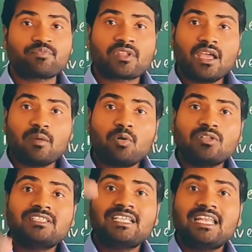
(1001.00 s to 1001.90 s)
above
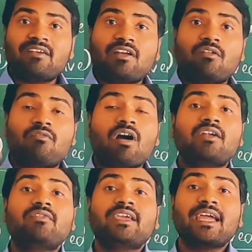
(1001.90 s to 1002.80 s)
the sea level,
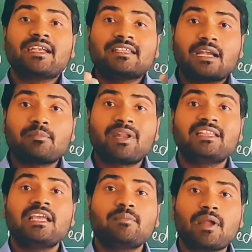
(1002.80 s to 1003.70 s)
what we get, that
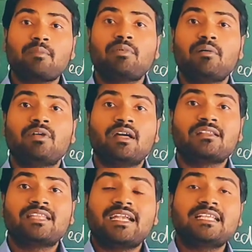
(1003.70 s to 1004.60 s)
breathing problem,
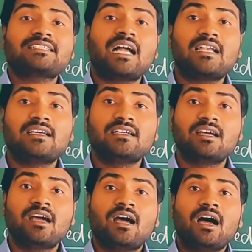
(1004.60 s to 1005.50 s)
that is called
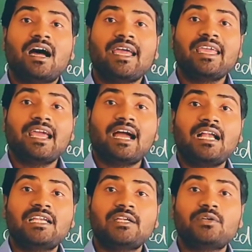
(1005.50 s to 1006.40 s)
high
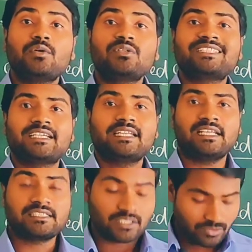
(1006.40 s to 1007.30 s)
altitude
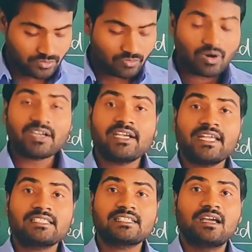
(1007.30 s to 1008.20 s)
sickness. What it
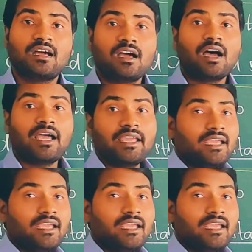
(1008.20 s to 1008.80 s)
is? High